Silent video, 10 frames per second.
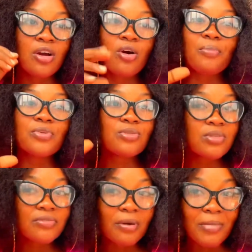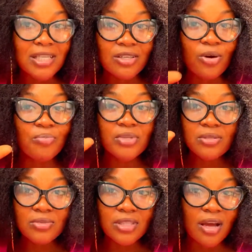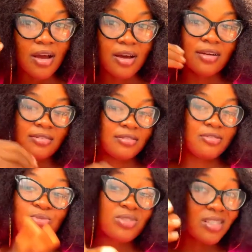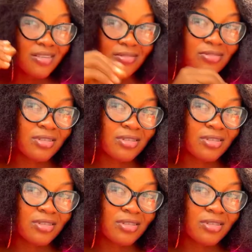competing with pharmacy, competing with you safe.